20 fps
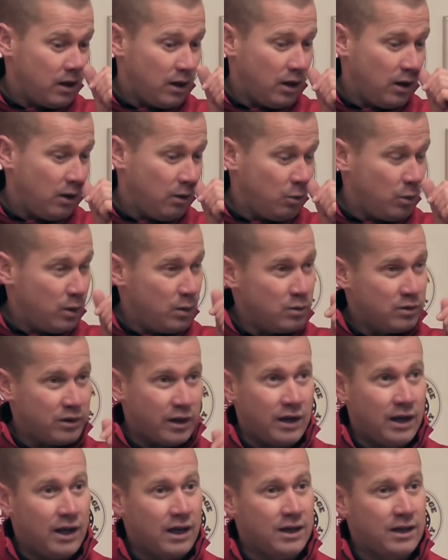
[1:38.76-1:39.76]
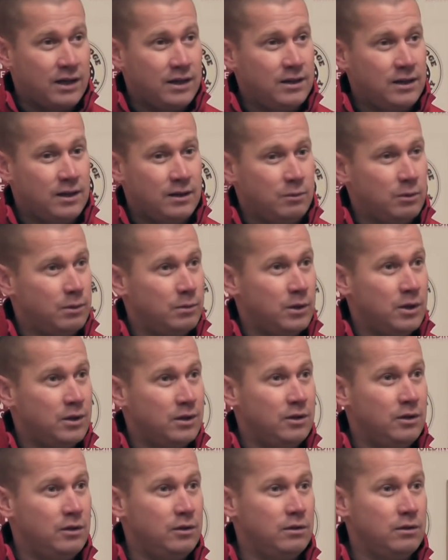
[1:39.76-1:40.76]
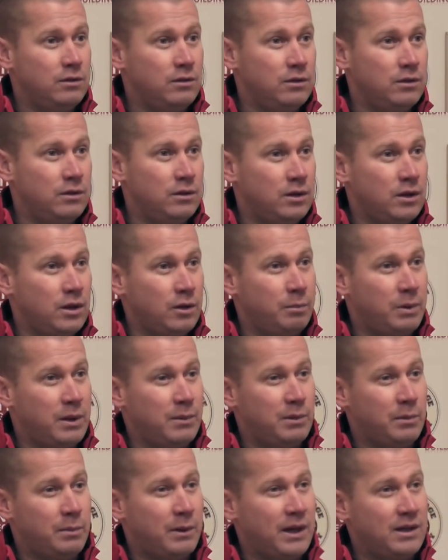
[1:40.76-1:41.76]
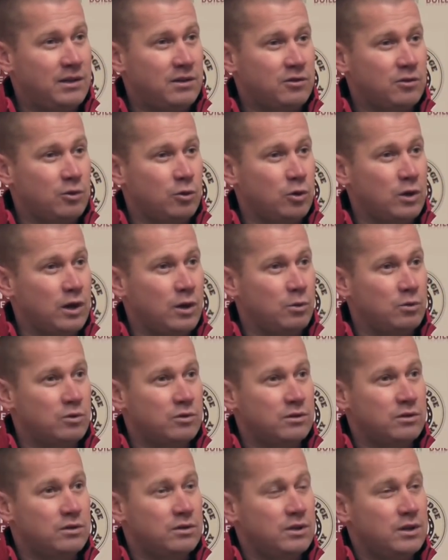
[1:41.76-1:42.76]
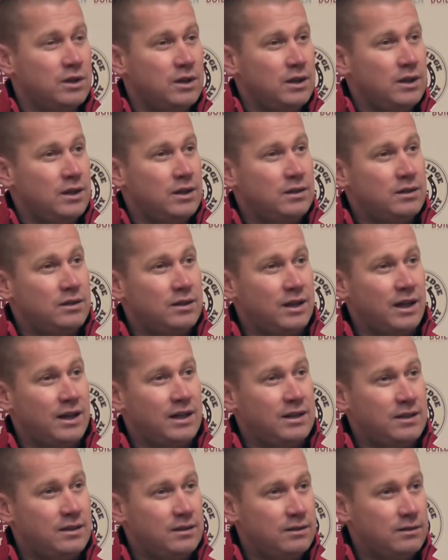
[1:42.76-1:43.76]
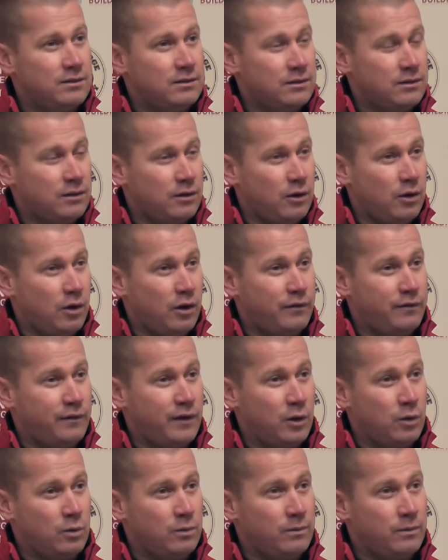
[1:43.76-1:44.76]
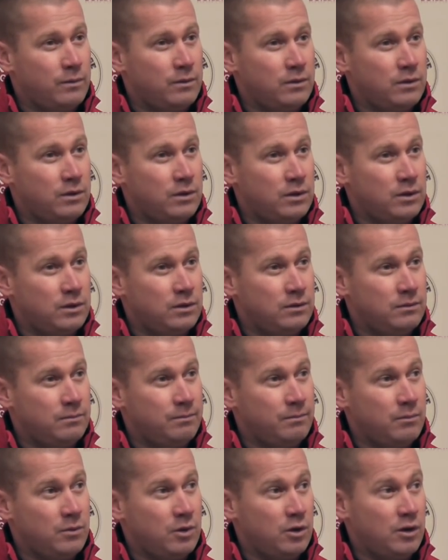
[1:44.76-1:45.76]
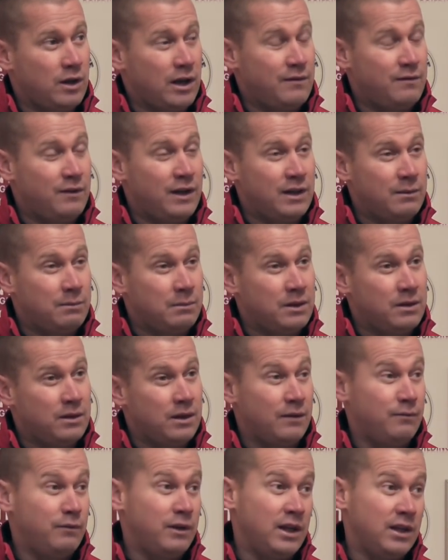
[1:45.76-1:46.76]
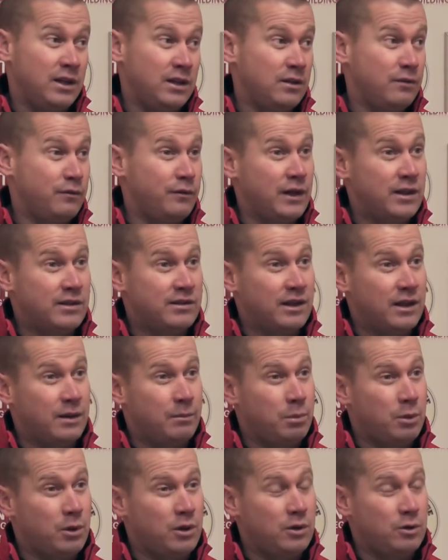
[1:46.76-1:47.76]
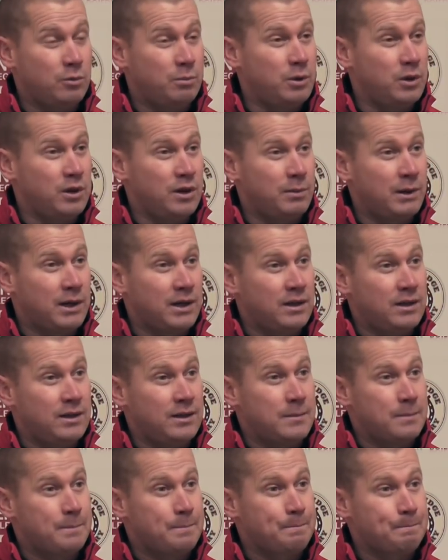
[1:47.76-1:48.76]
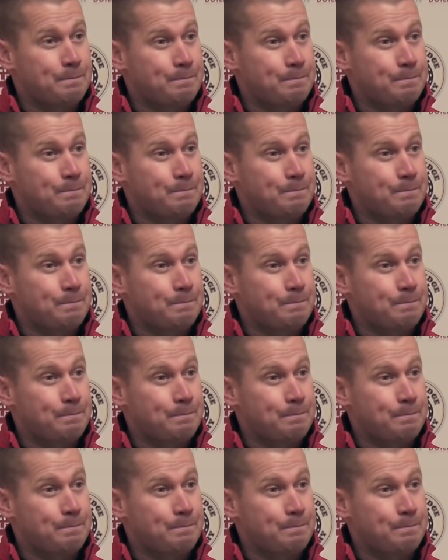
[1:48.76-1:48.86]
Oh, we was unlucky. No, we weren't. You know, people are paid to score goals, and today I felt that they've let their defence down by not putting it back in the net.